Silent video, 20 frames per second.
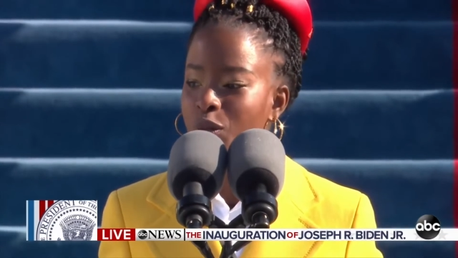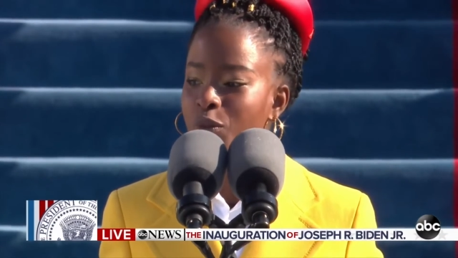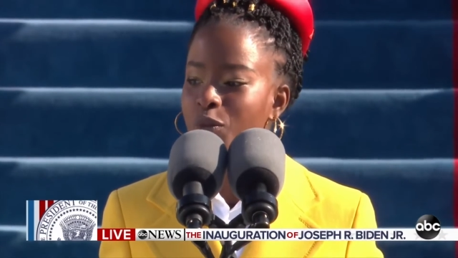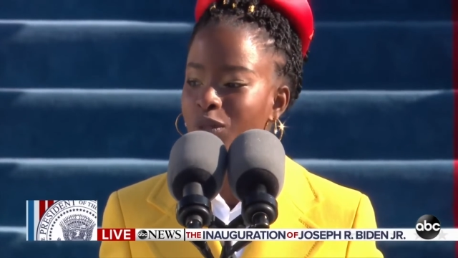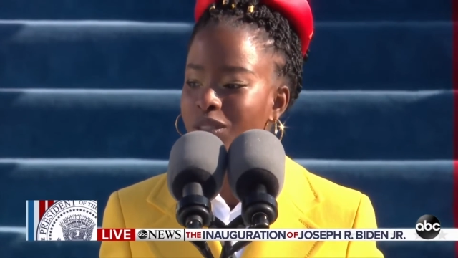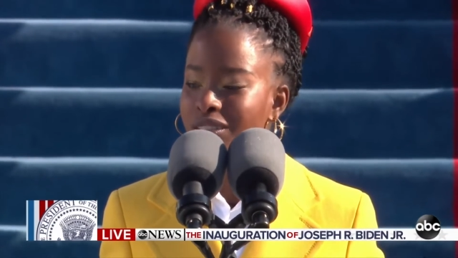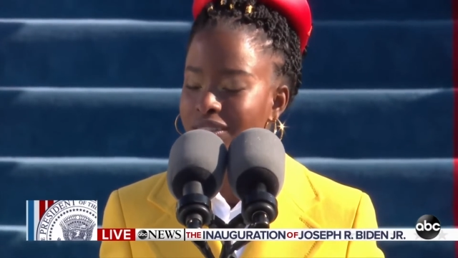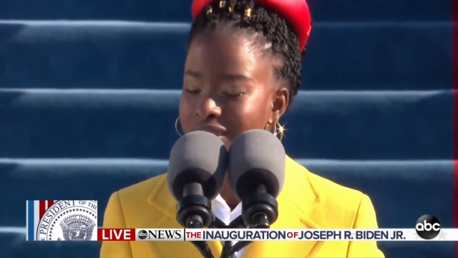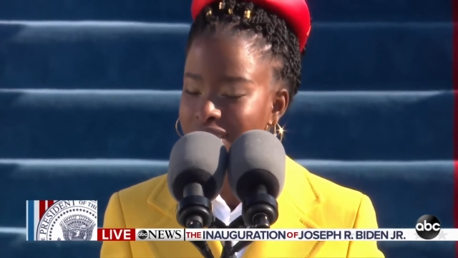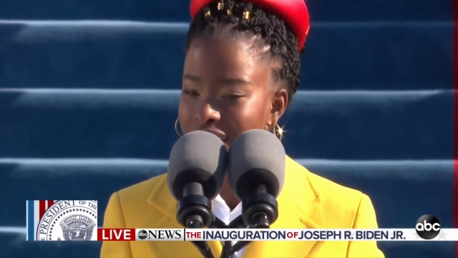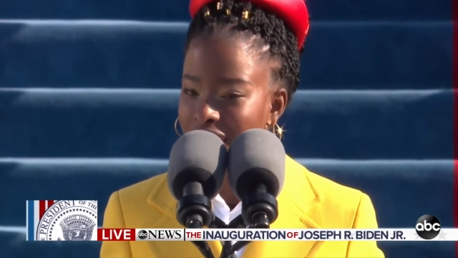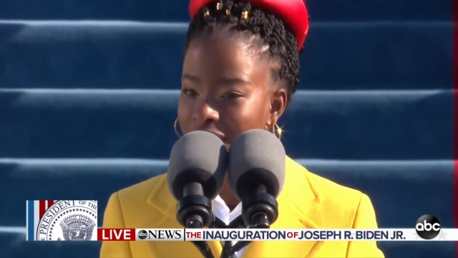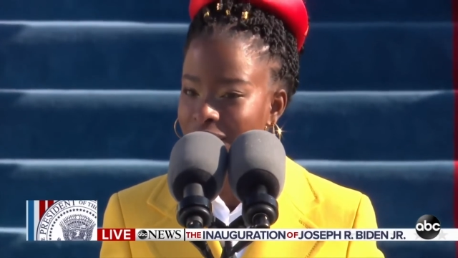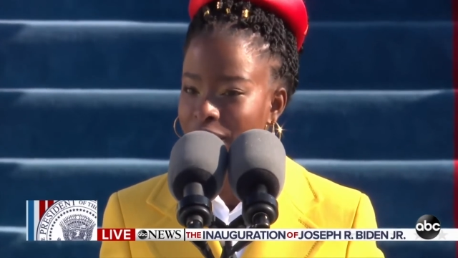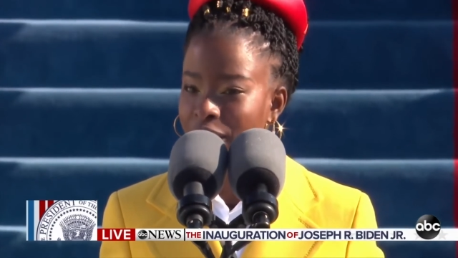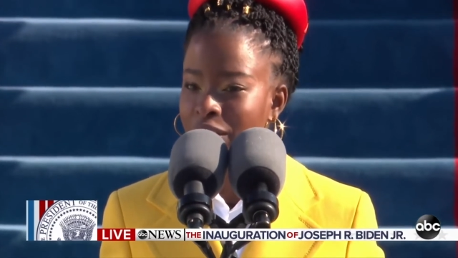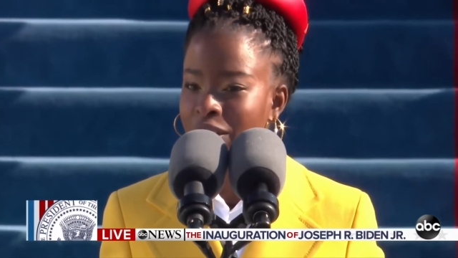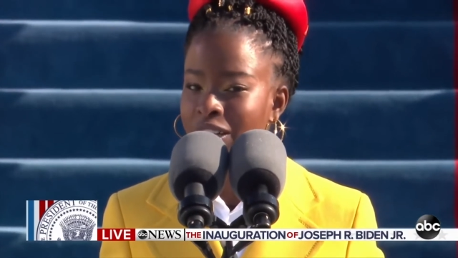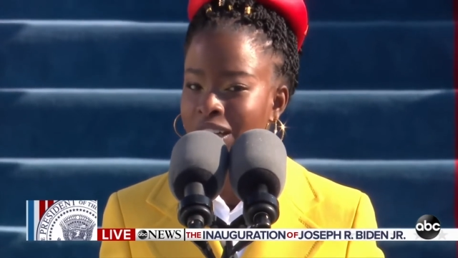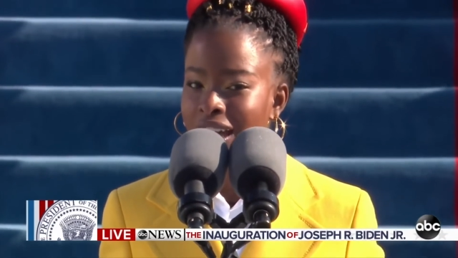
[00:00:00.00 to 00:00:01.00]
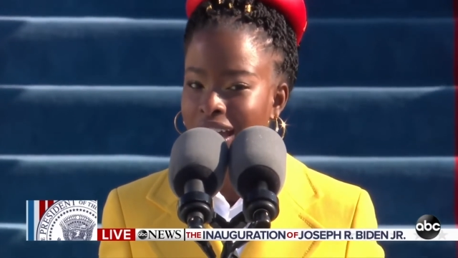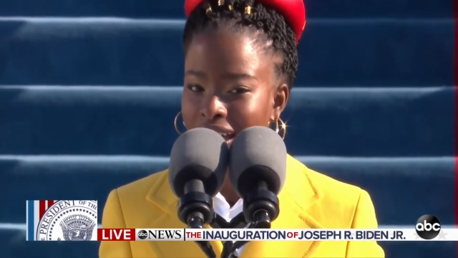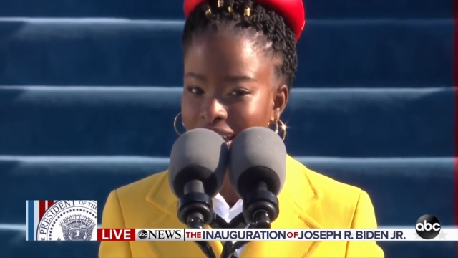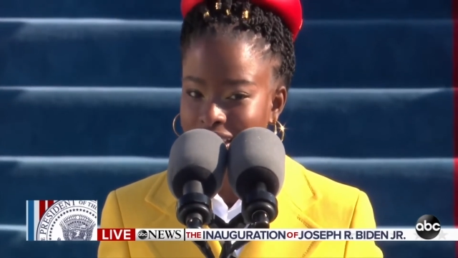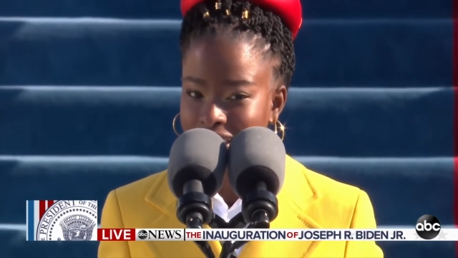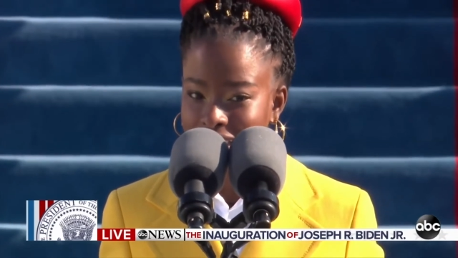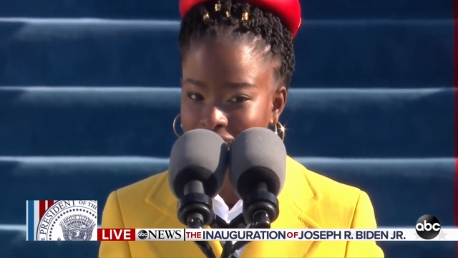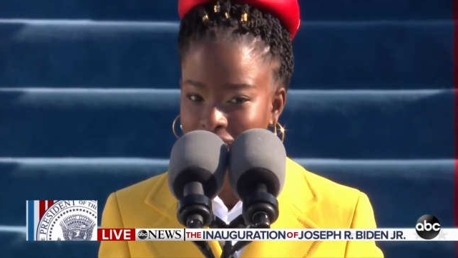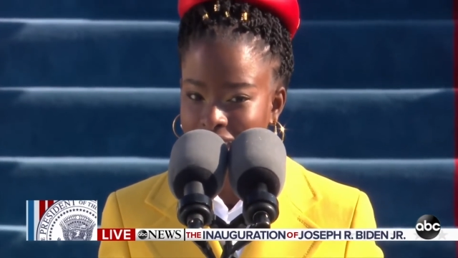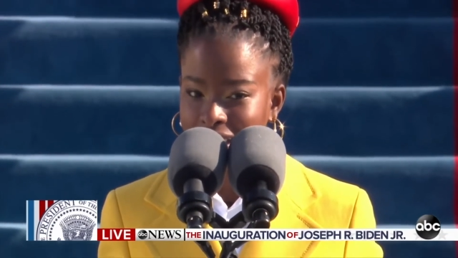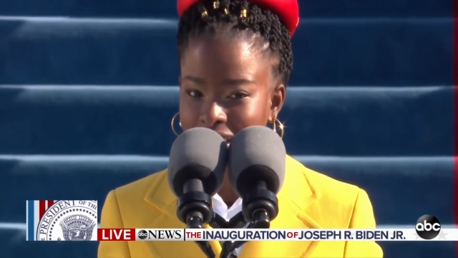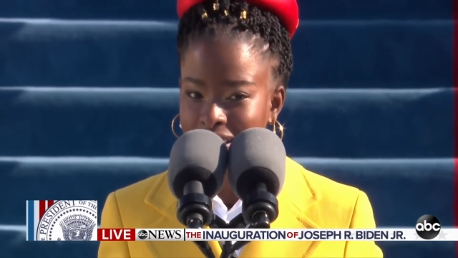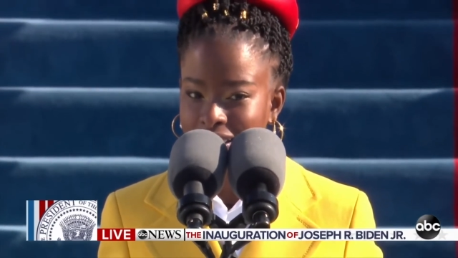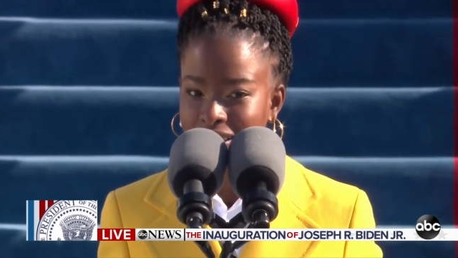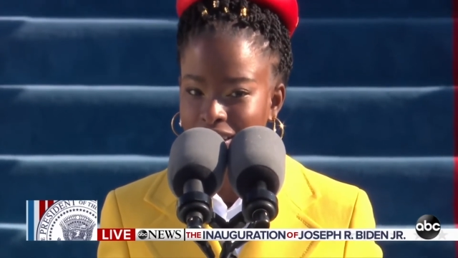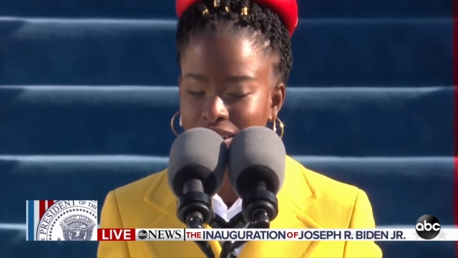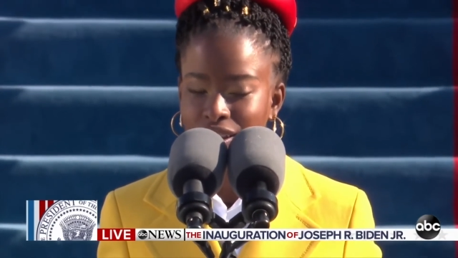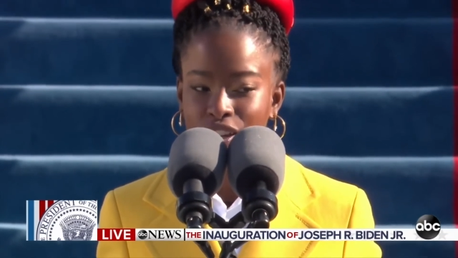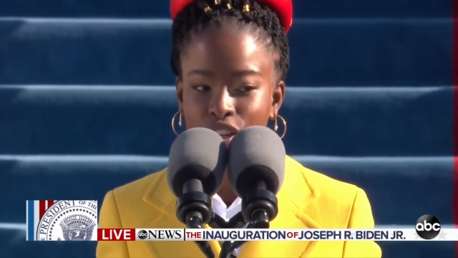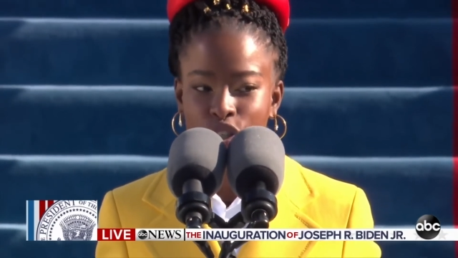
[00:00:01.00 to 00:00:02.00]
we will never
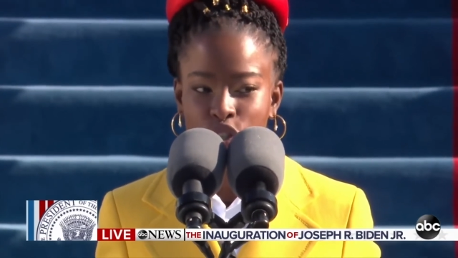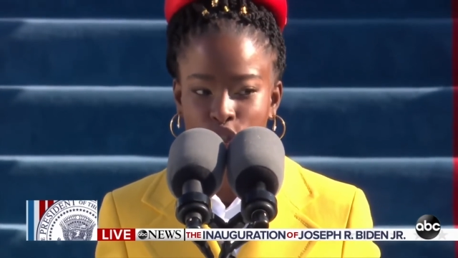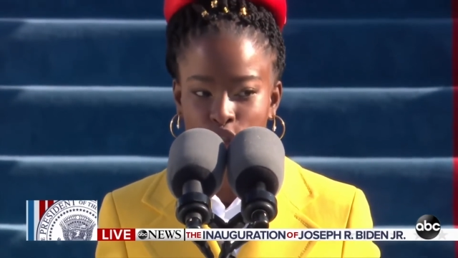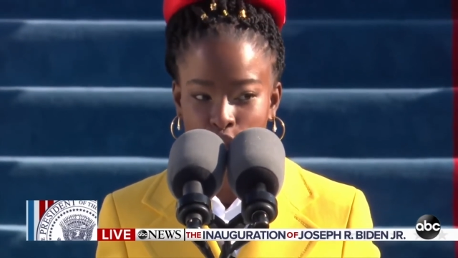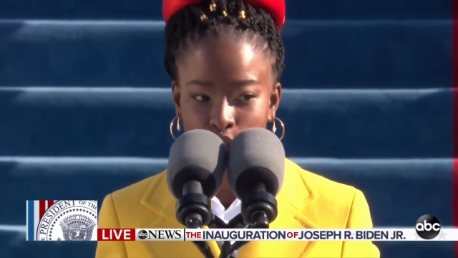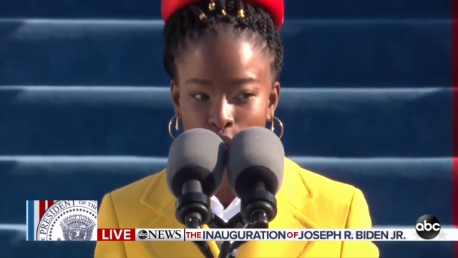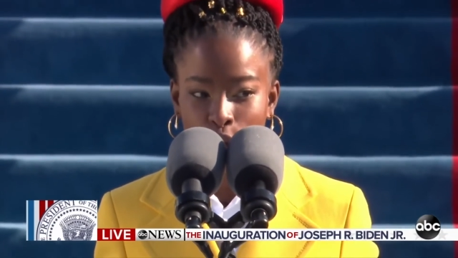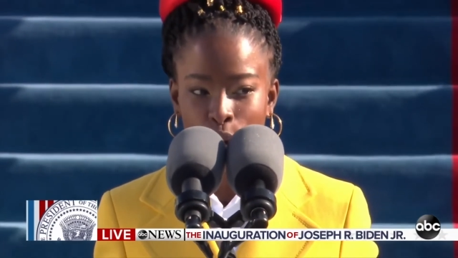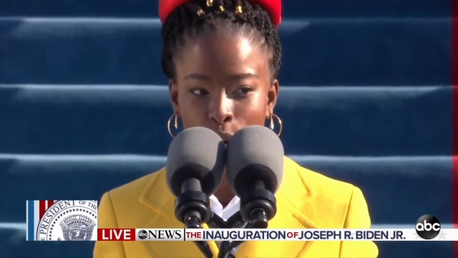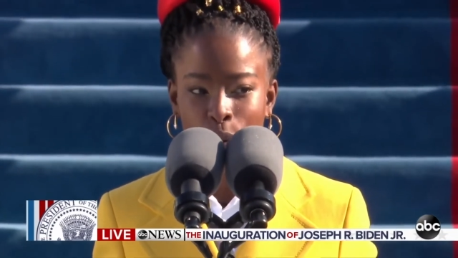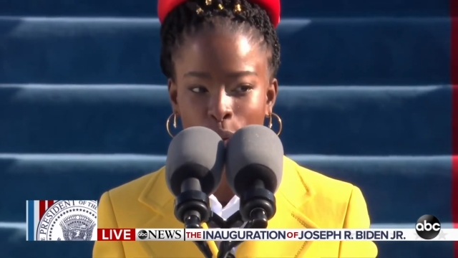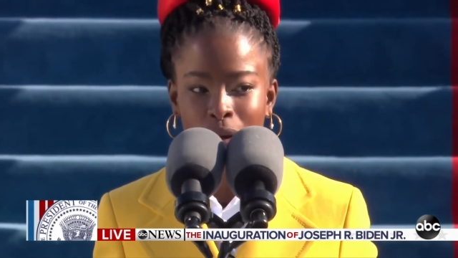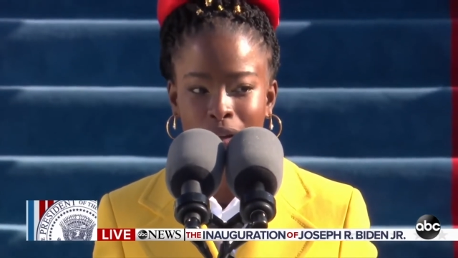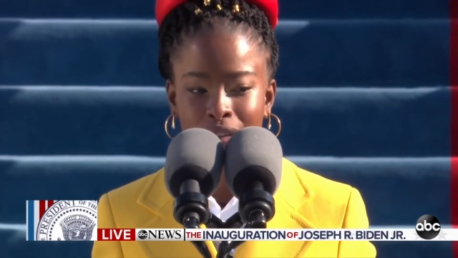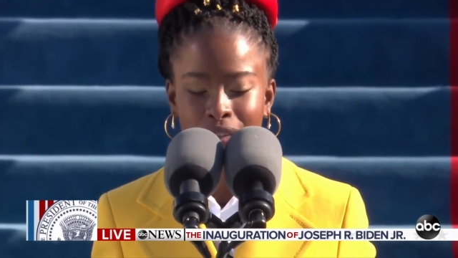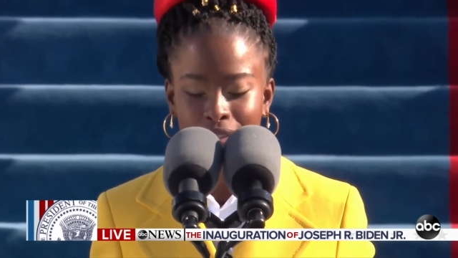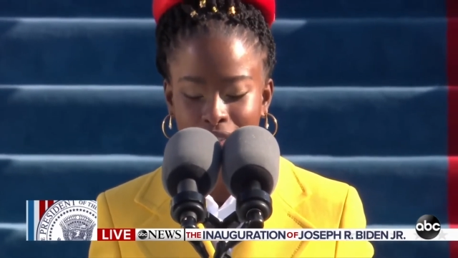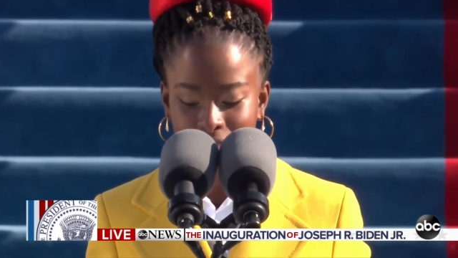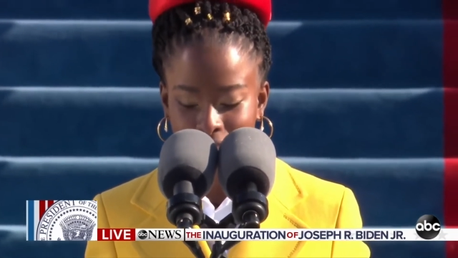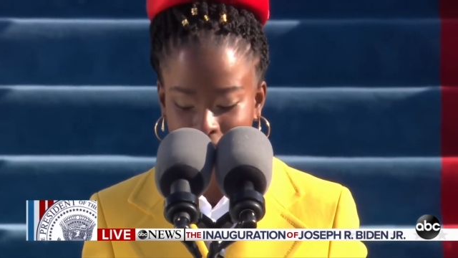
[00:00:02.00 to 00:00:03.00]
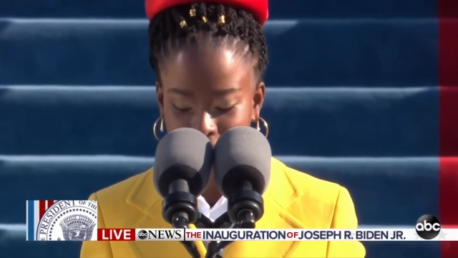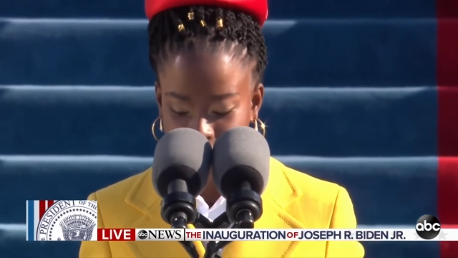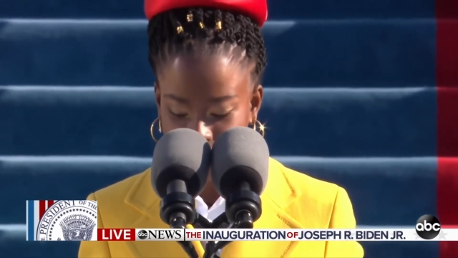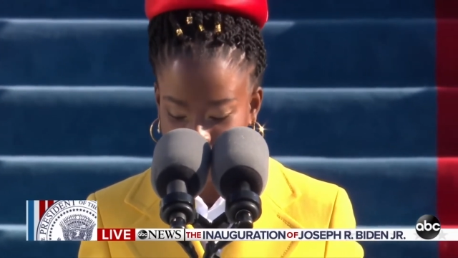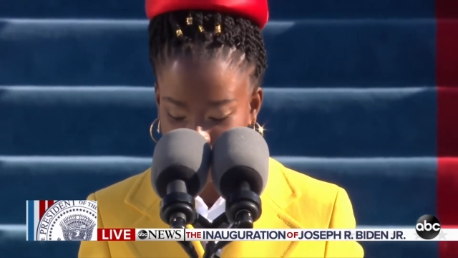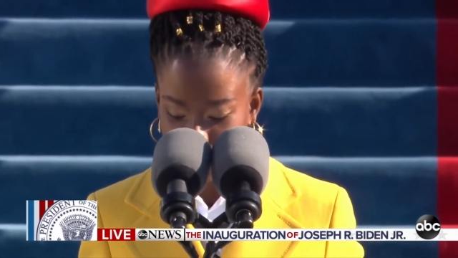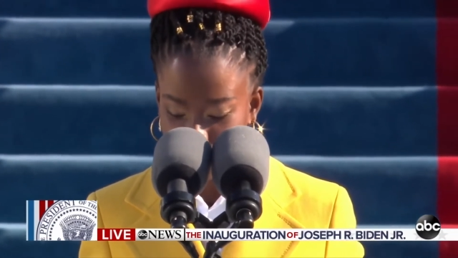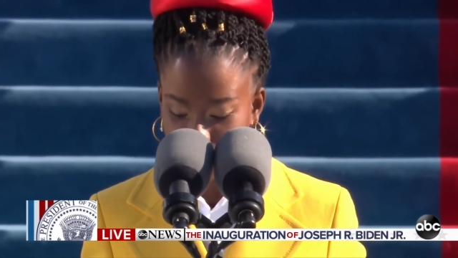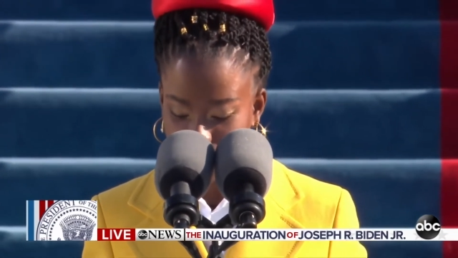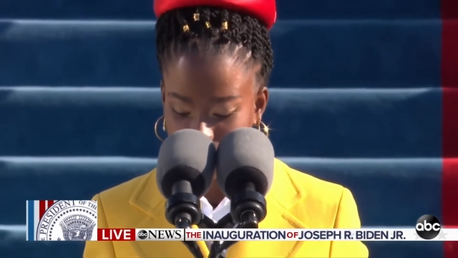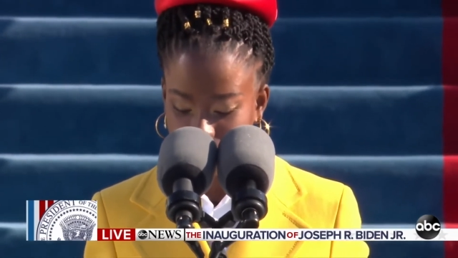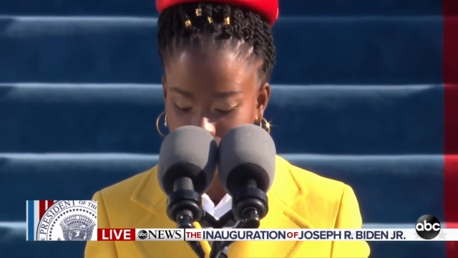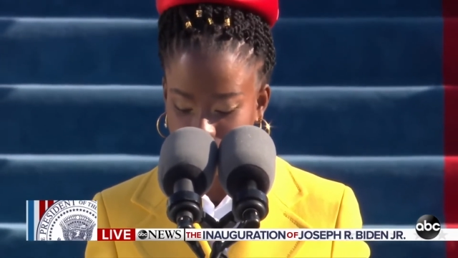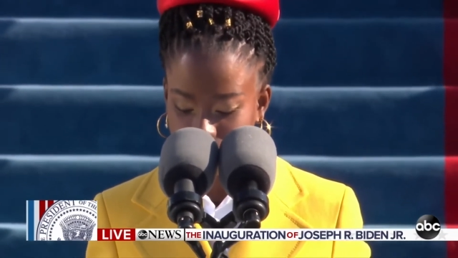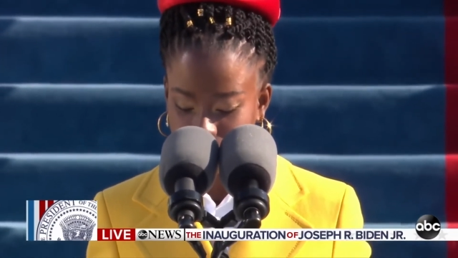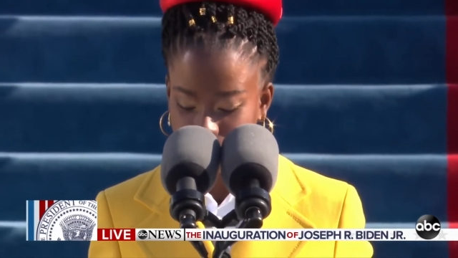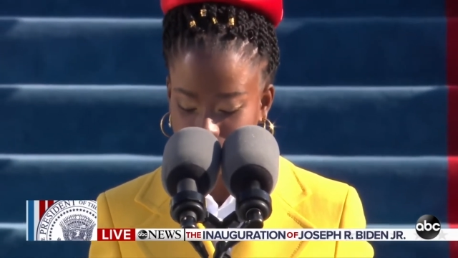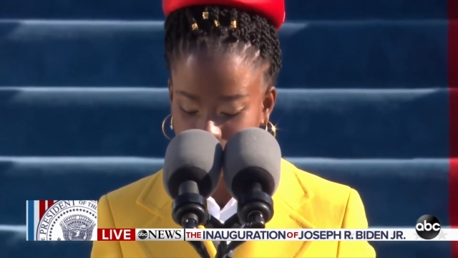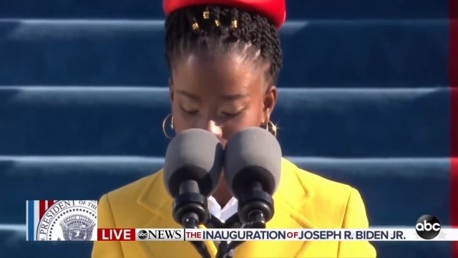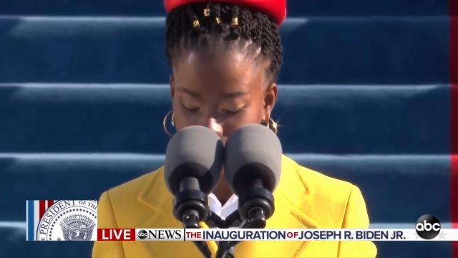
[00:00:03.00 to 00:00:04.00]
again sow division.